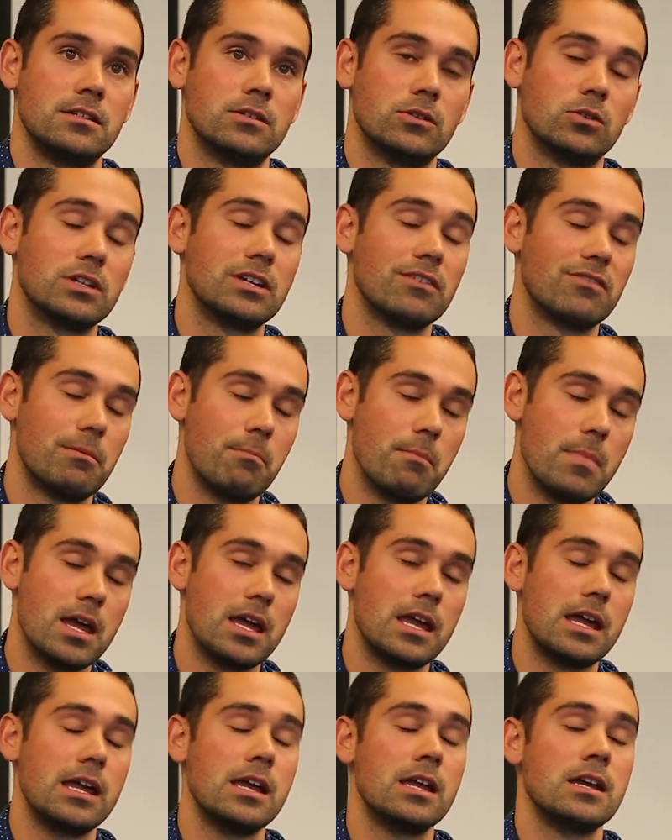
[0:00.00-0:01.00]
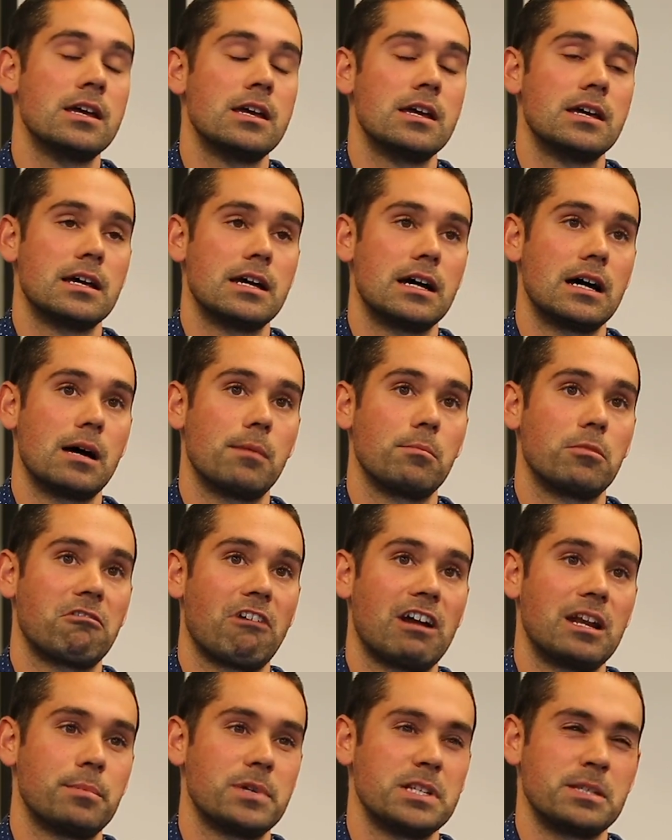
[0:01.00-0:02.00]
or given me,
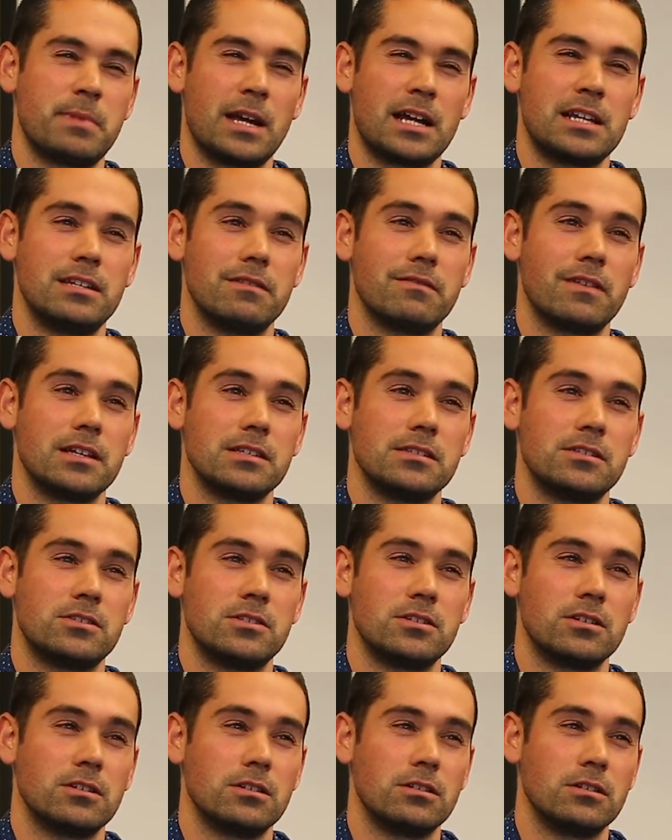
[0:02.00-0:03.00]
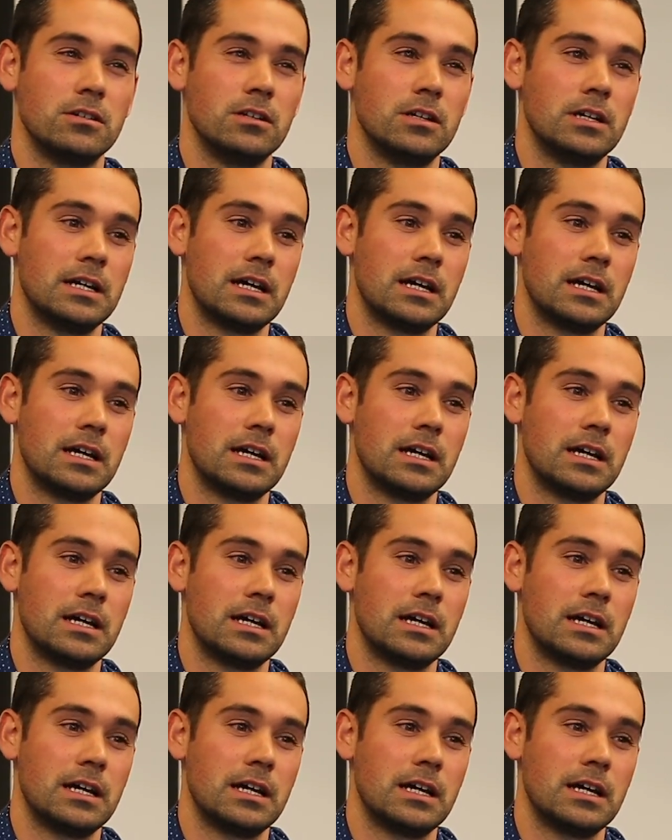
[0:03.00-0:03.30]
greater perspective as to